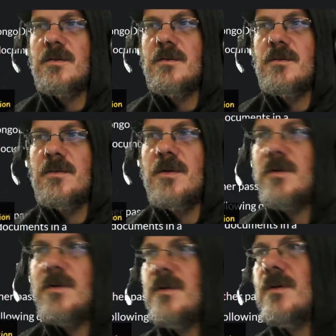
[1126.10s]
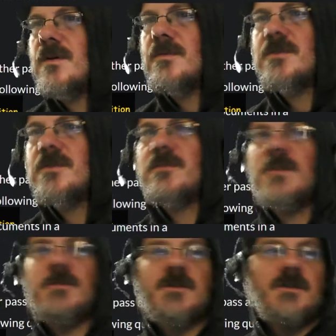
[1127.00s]
Reading documents.
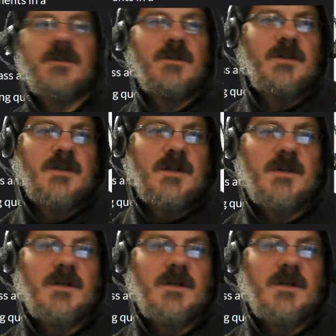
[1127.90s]
Man, we're still near the top.